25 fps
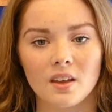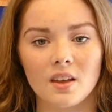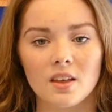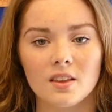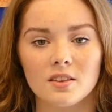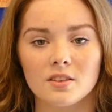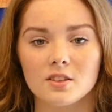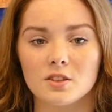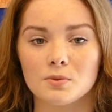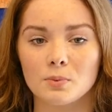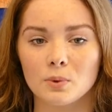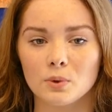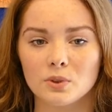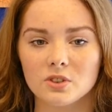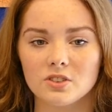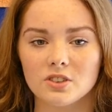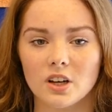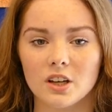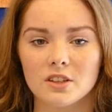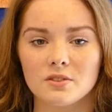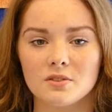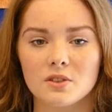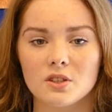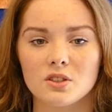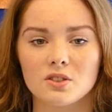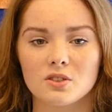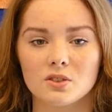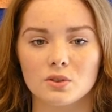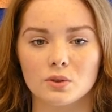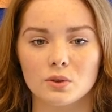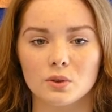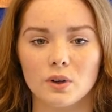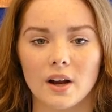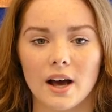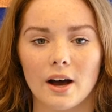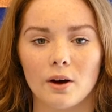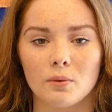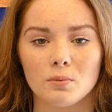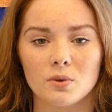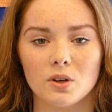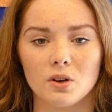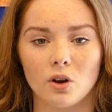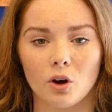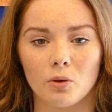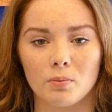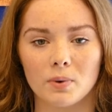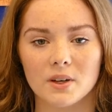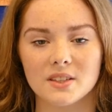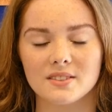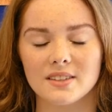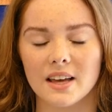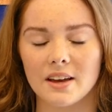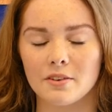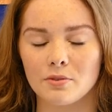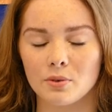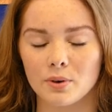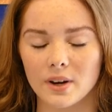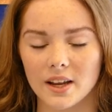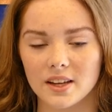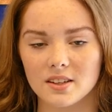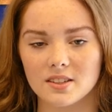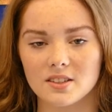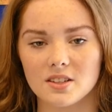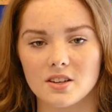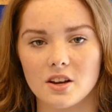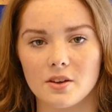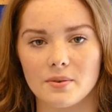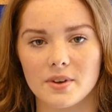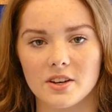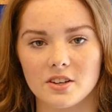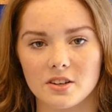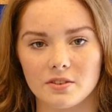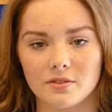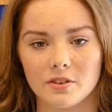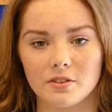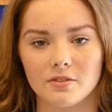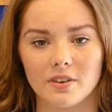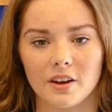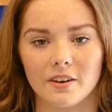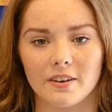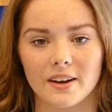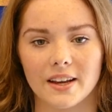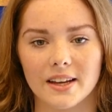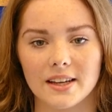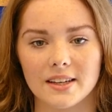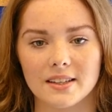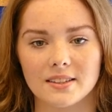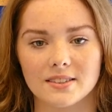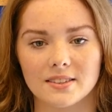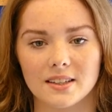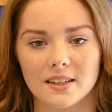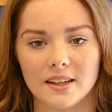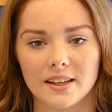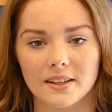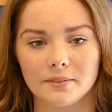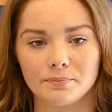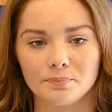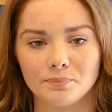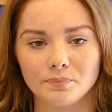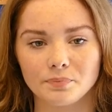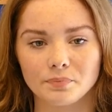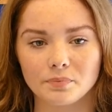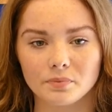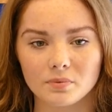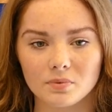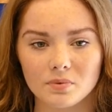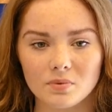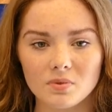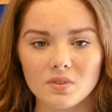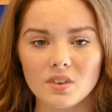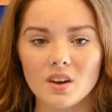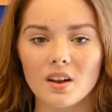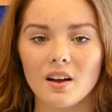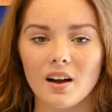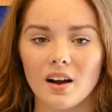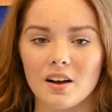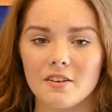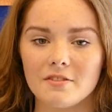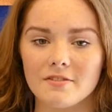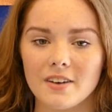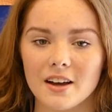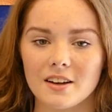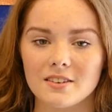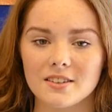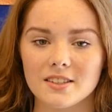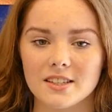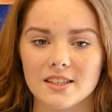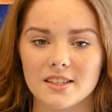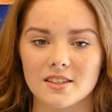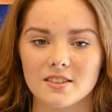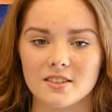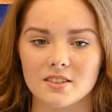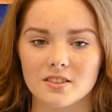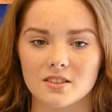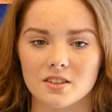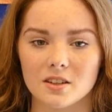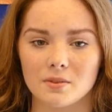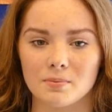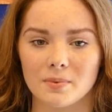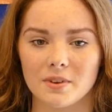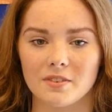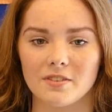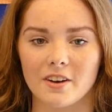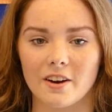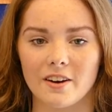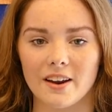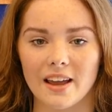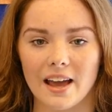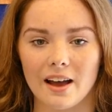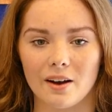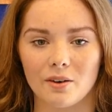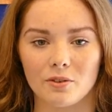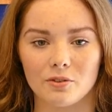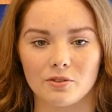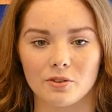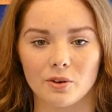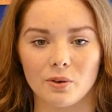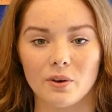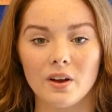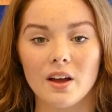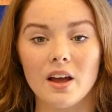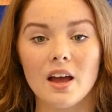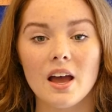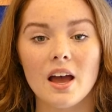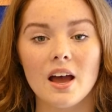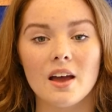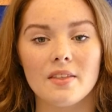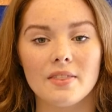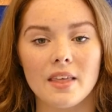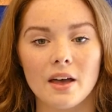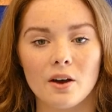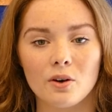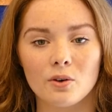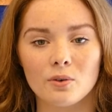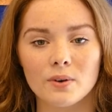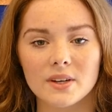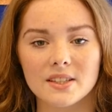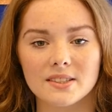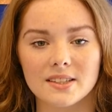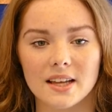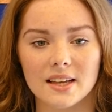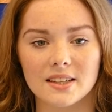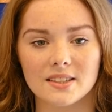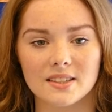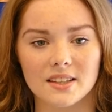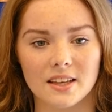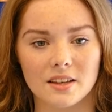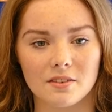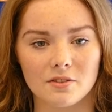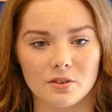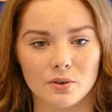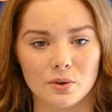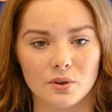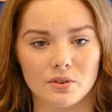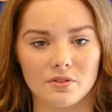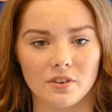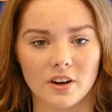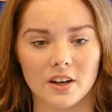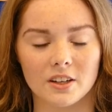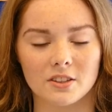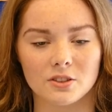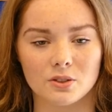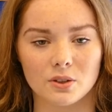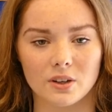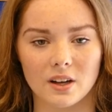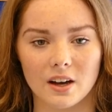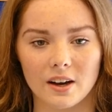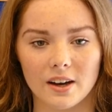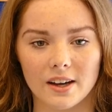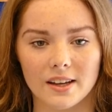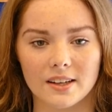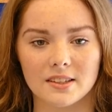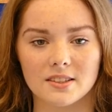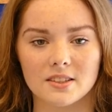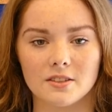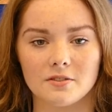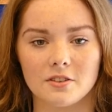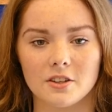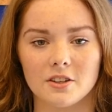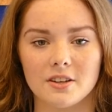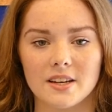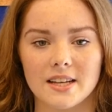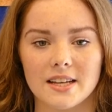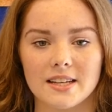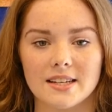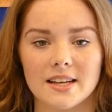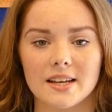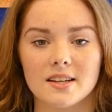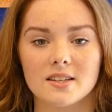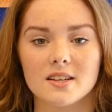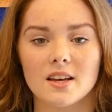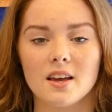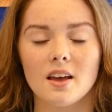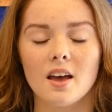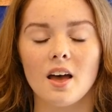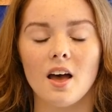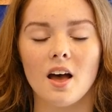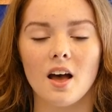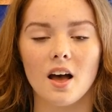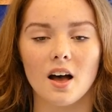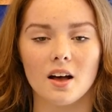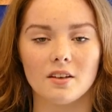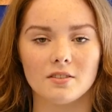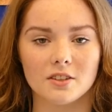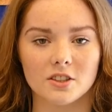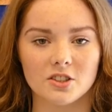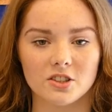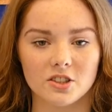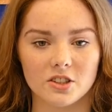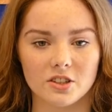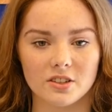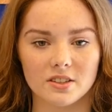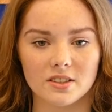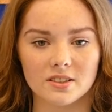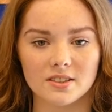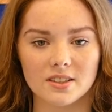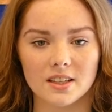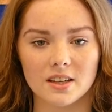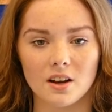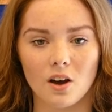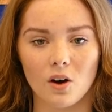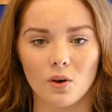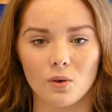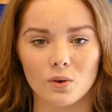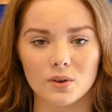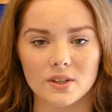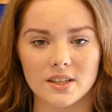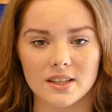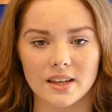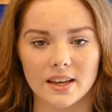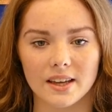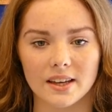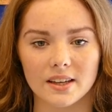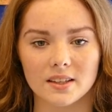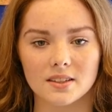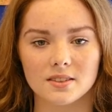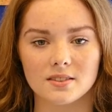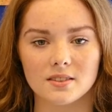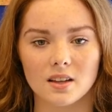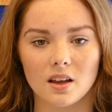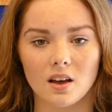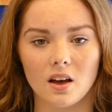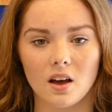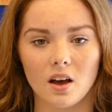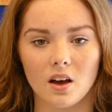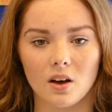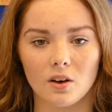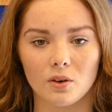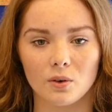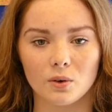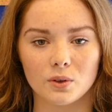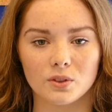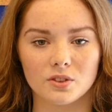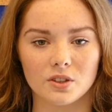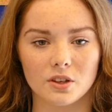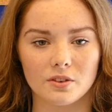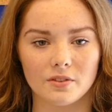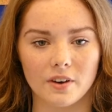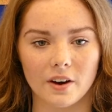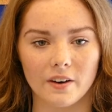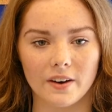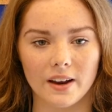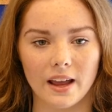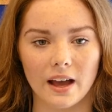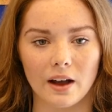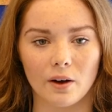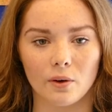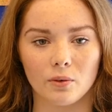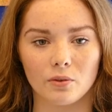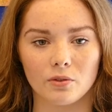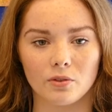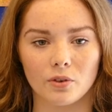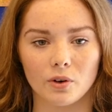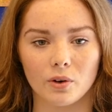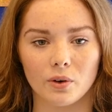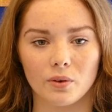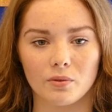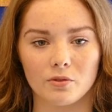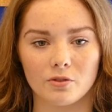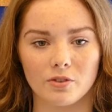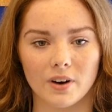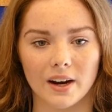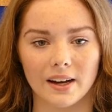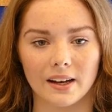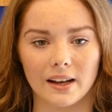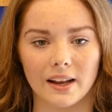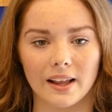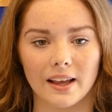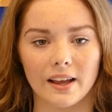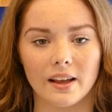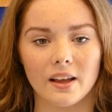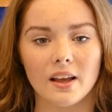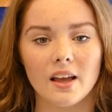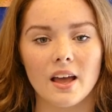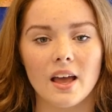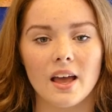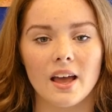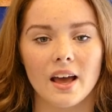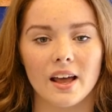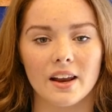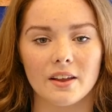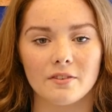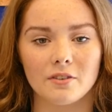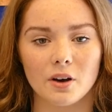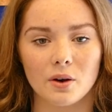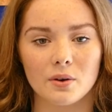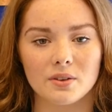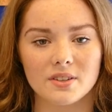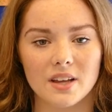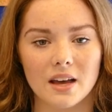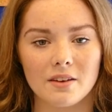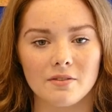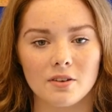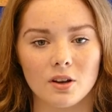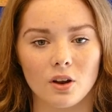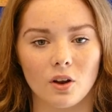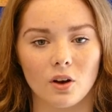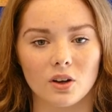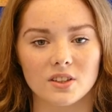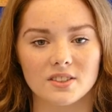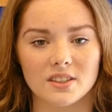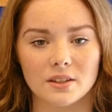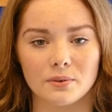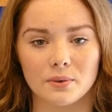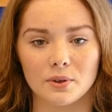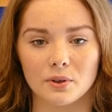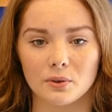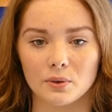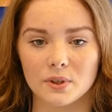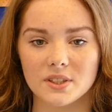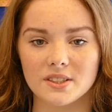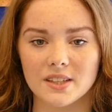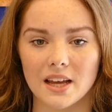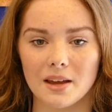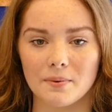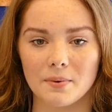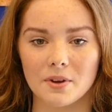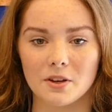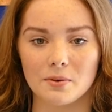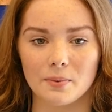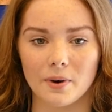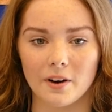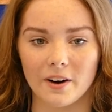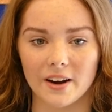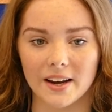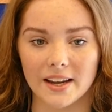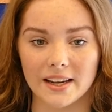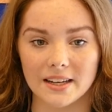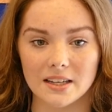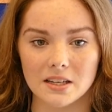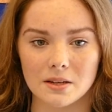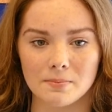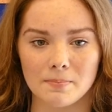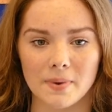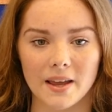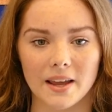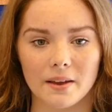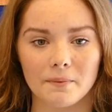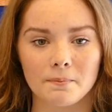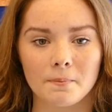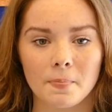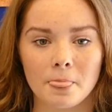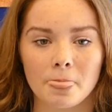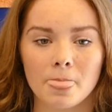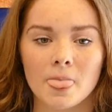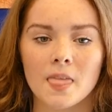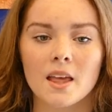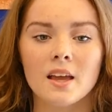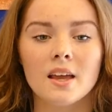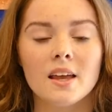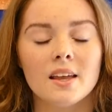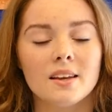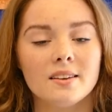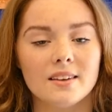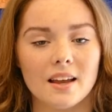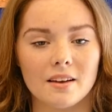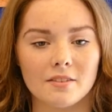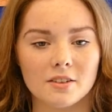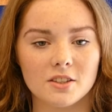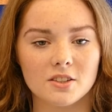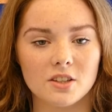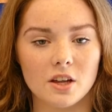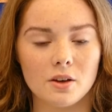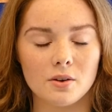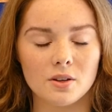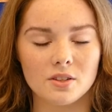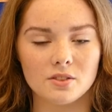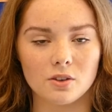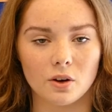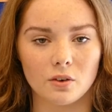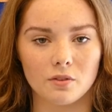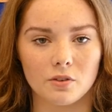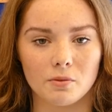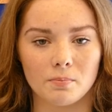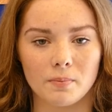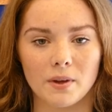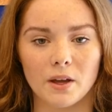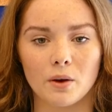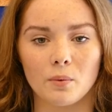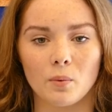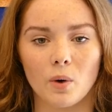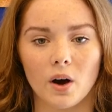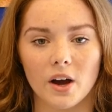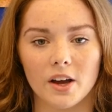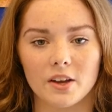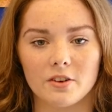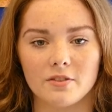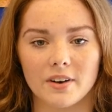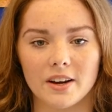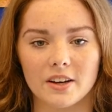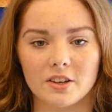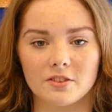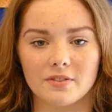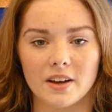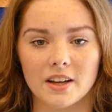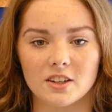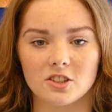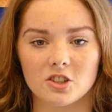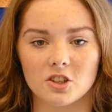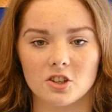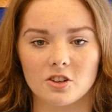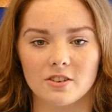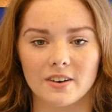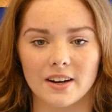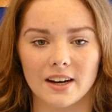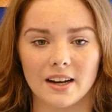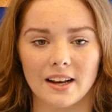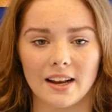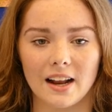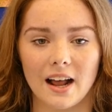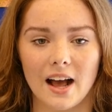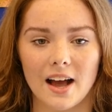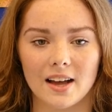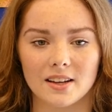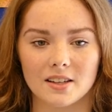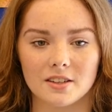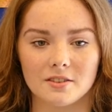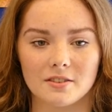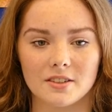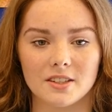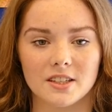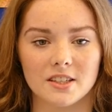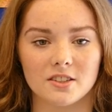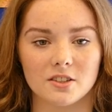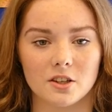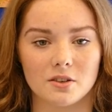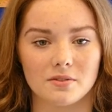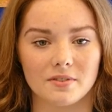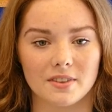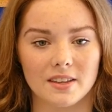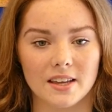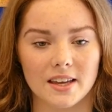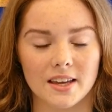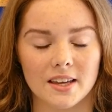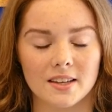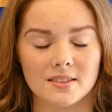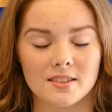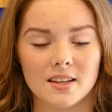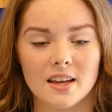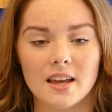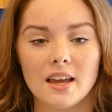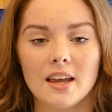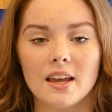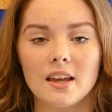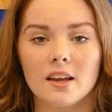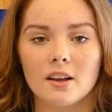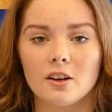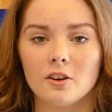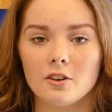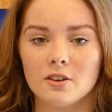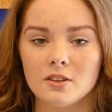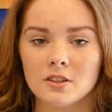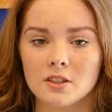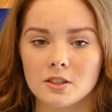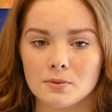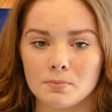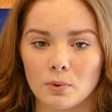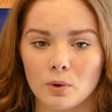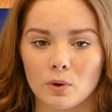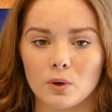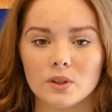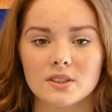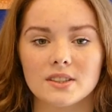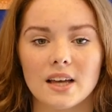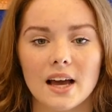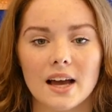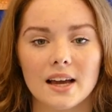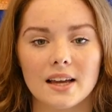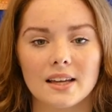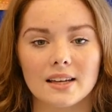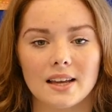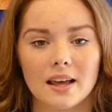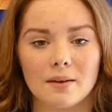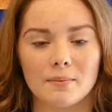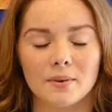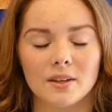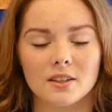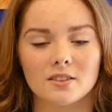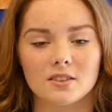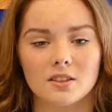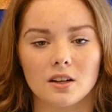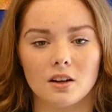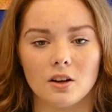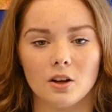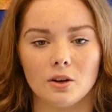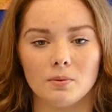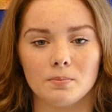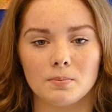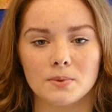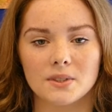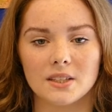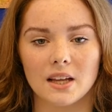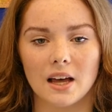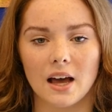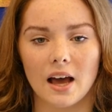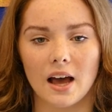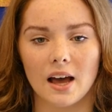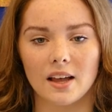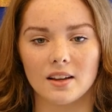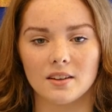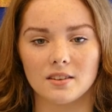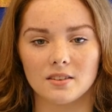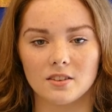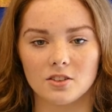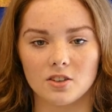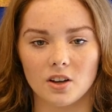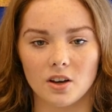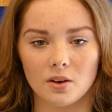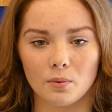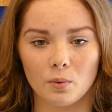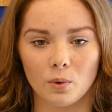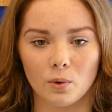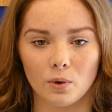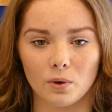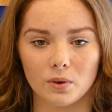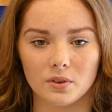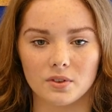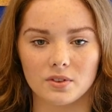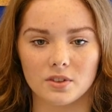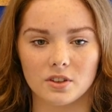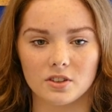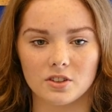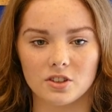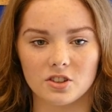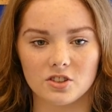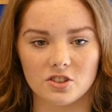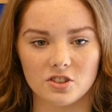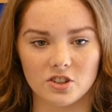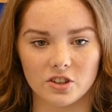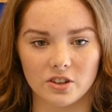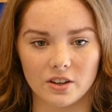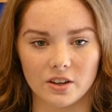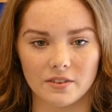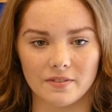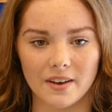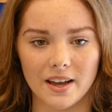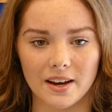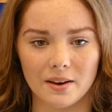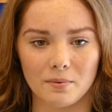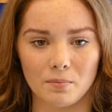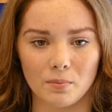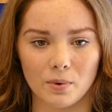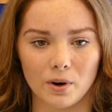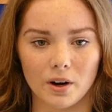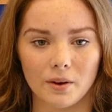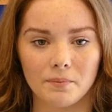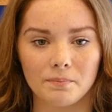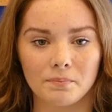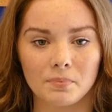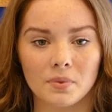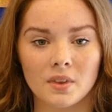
The small size of the school helped a lot because everyone gets to know each other very easily. I found teachers can be very helpful and they're always there to give you advice or guidance if you need it. Other students in older years are also very helpful and friendly, and if I was ever lost they would always tell me to where I needed to be. Neverstow has offered me a wide range of extracurricular activities over the years, including sports, academics, clubs and awards such as Duke of Edinburgh.